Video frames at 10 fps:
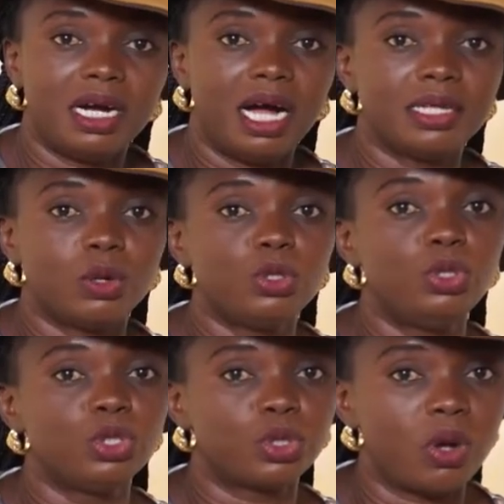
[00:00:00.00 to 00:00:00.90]
an
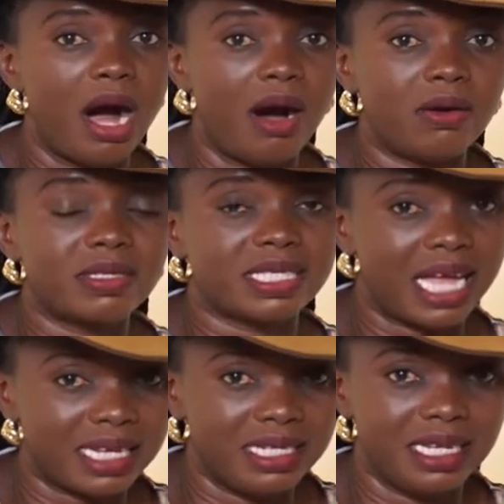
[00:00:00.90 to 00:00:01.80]
unusual
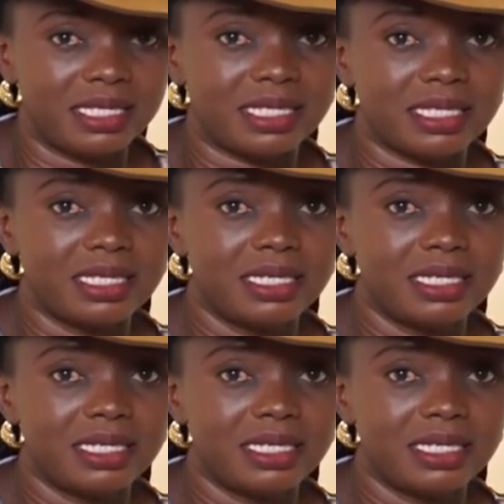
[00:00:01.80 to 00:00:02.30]
sadness.